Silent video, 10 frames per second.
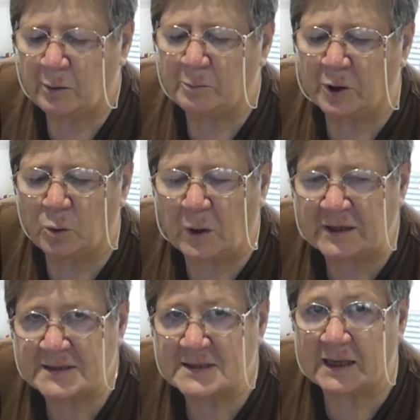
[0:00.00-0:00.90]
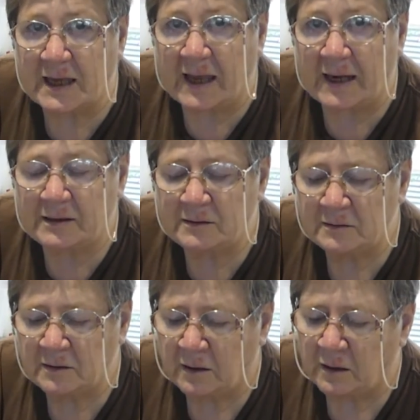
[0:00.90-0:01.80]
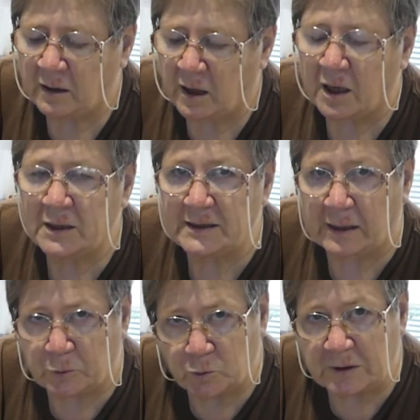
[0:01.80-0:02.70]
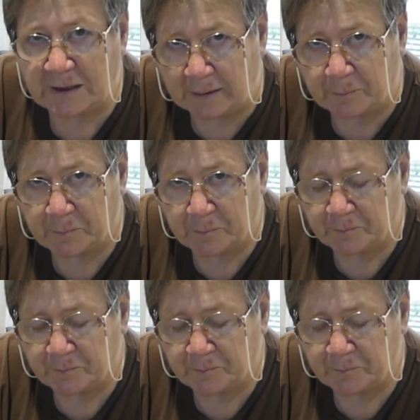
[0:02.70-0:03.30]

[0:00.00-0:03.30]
But once again, I double clip